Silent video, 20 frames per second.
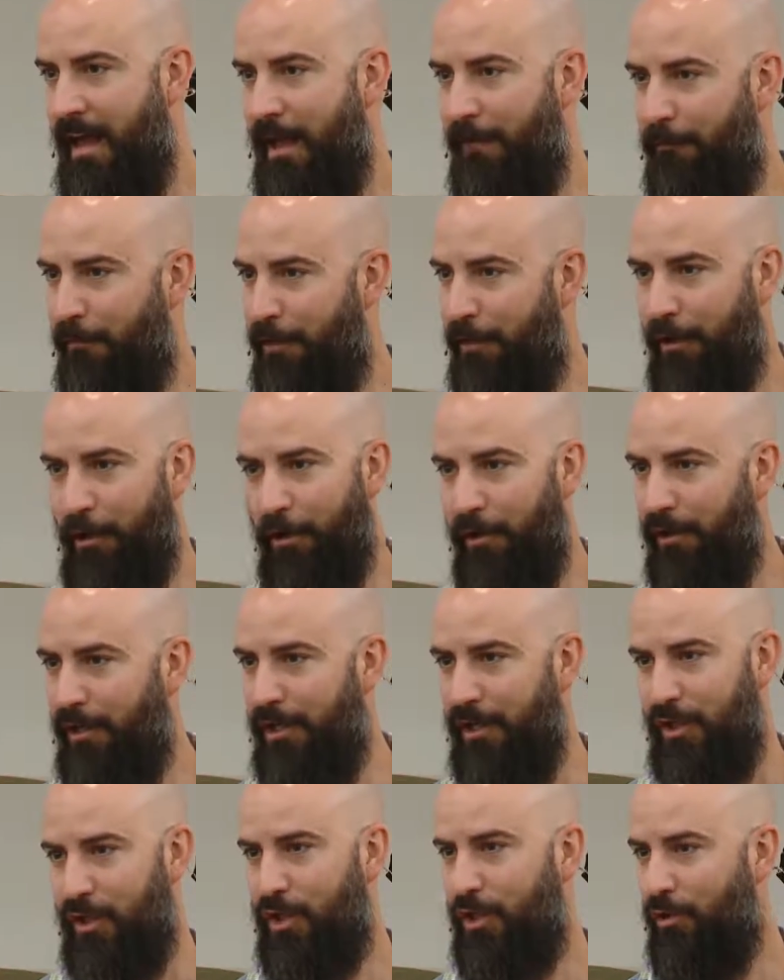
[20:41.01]
And for the
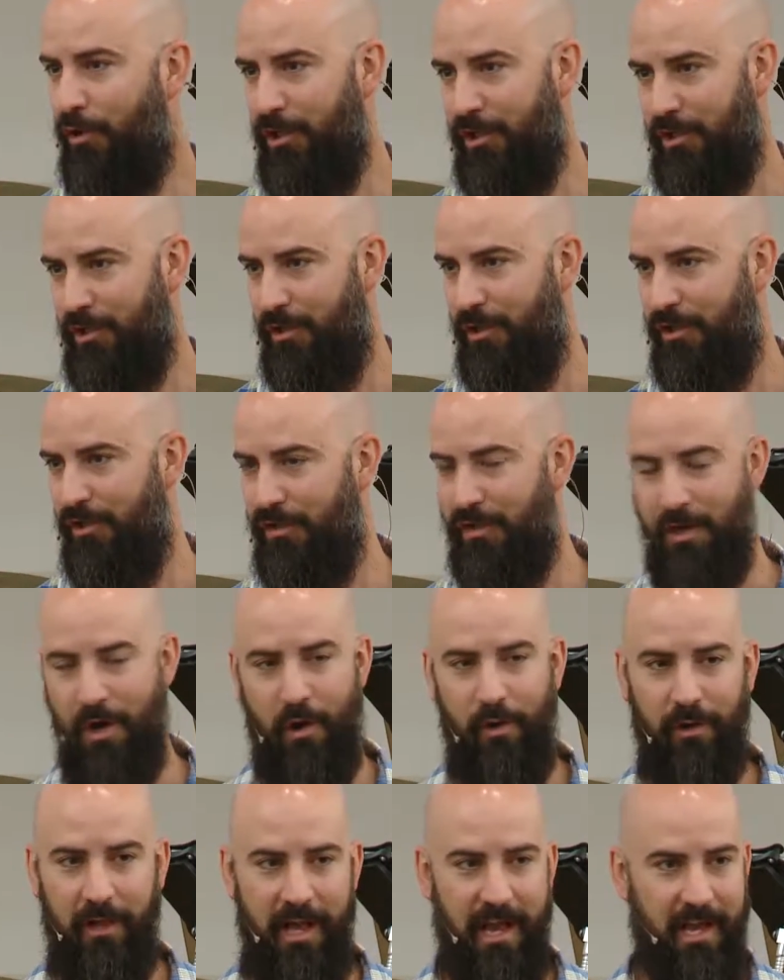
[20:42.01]
earliest Christians,
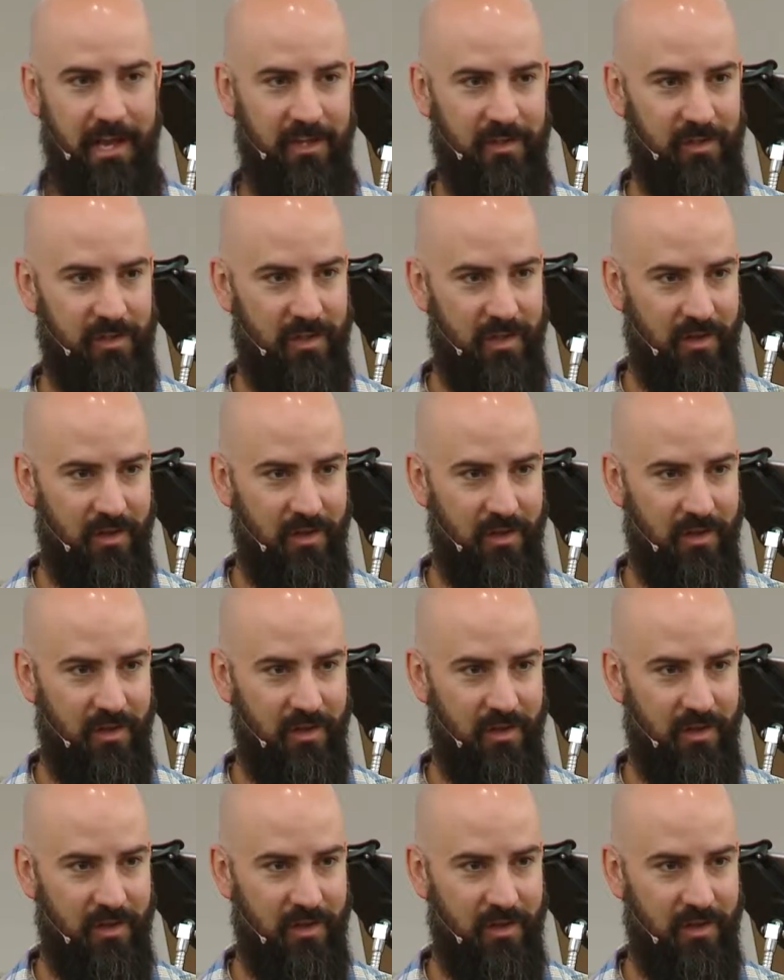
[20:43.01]
no less,